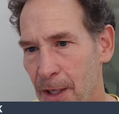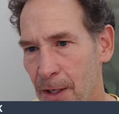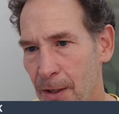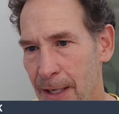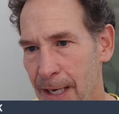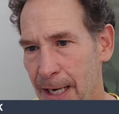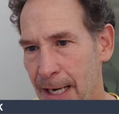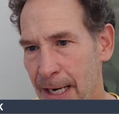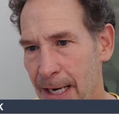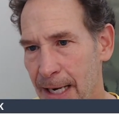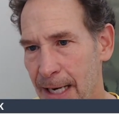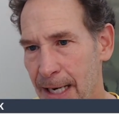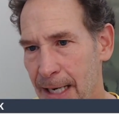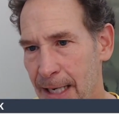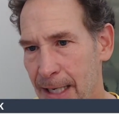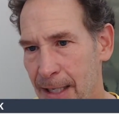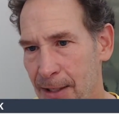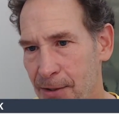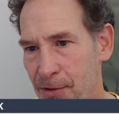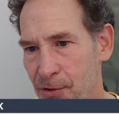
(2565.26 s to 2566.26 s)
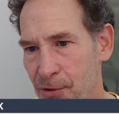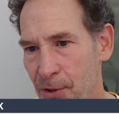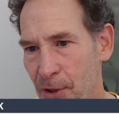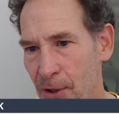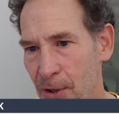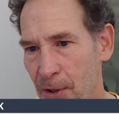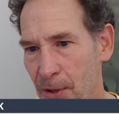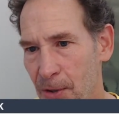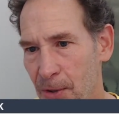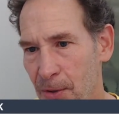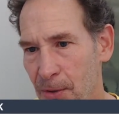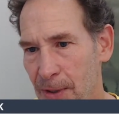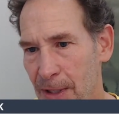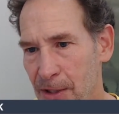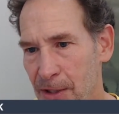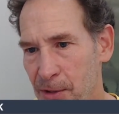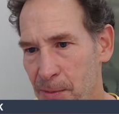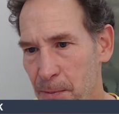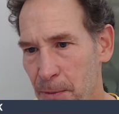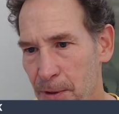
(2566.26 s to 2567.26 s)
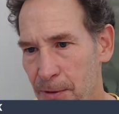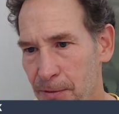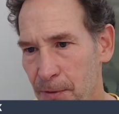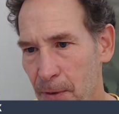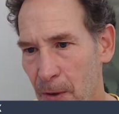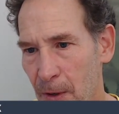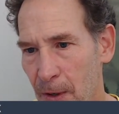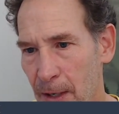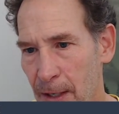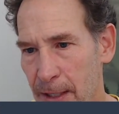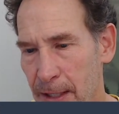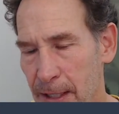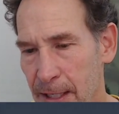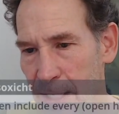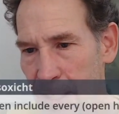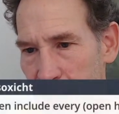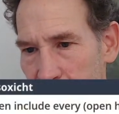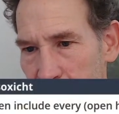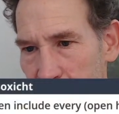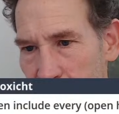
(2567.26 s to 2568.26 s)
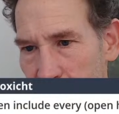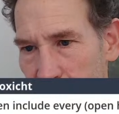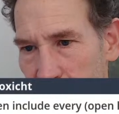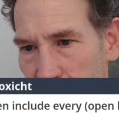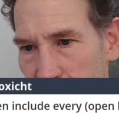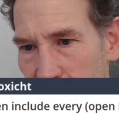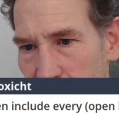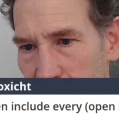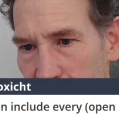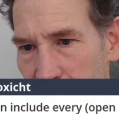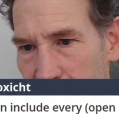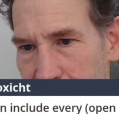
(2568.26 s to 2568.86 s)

Okay, so let's move on here.